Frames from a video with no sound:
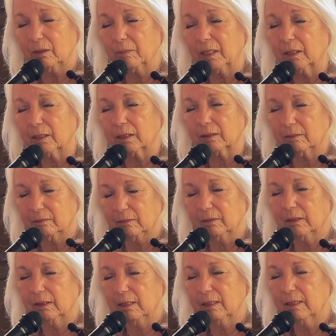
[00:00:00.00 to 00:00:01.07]
the body.
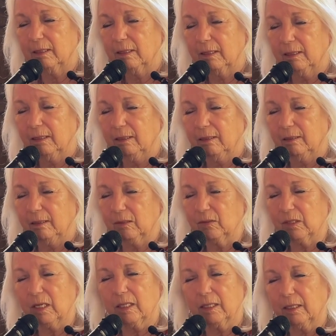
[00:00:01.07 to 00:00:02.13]
It's
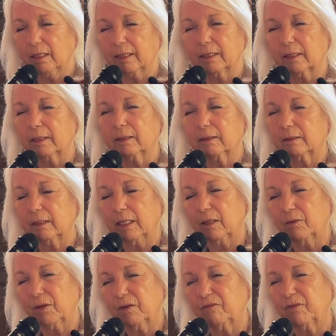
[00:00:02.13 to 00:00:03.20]
not like a
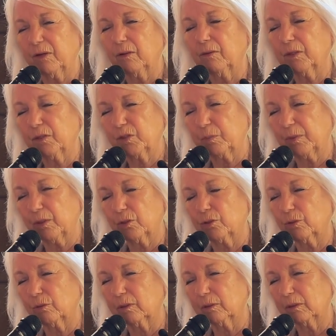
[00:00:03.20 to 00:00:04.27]
airy-fairy
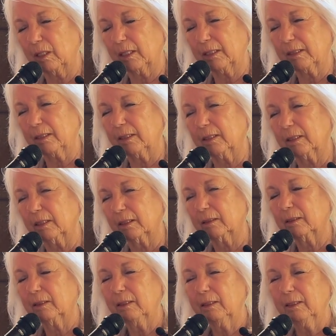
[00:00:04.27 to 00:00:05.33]
spiritual idea.
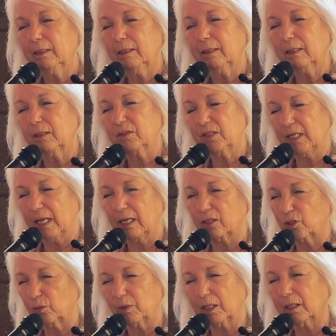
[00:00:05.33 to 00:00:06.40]
It's the
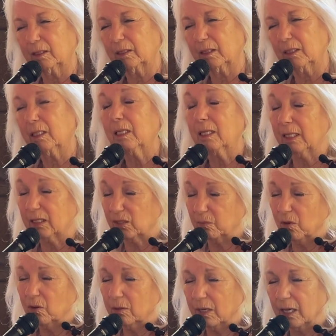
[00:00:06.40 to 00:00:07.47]
actuality. It's
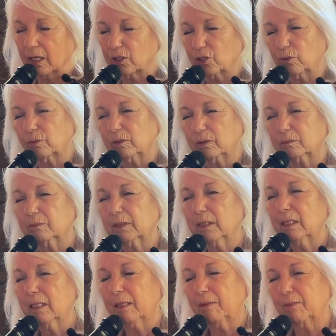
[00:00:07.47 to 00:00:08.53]
more actual
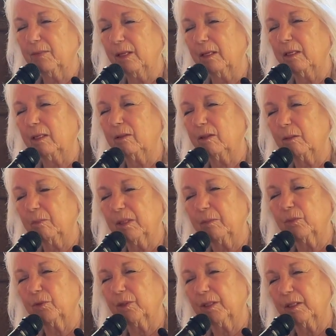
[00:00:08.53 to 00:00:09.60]
than the
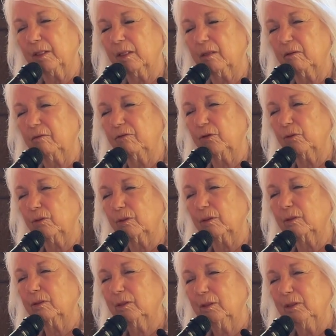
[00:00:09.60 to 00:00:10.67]
memory of your